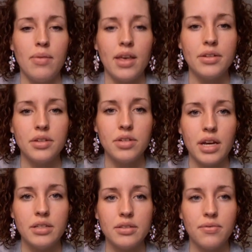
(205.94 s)
They also
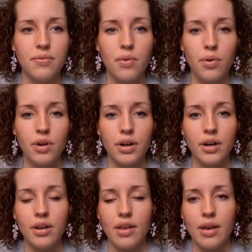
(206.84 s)
test
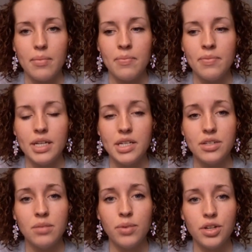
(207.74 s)
for, they
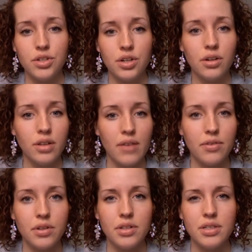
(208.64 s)
test your blood sugar
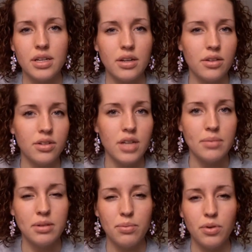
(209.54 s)
levels and other
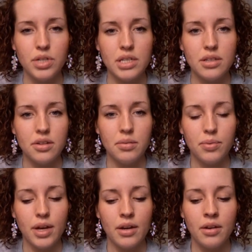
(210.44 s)
types of proteins in your
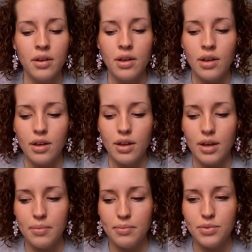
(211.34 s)
blood,
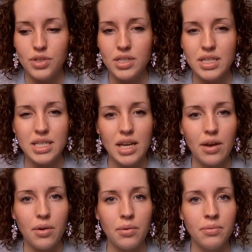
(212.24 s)
just to see
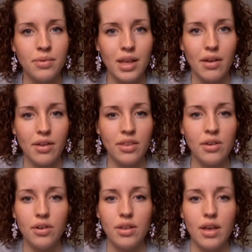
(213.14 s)
how
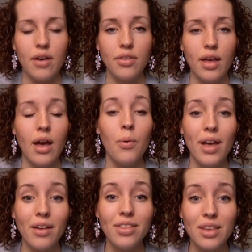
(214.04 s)

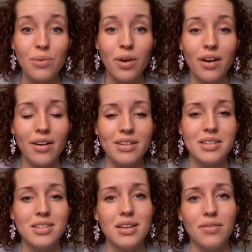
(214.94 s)
healthy you are, and
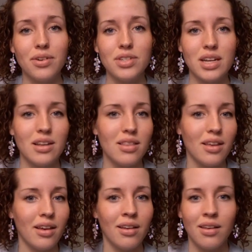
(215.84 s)
to see if there's
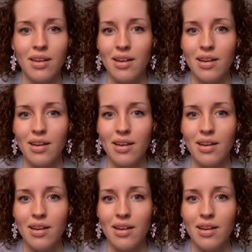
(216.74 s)
anything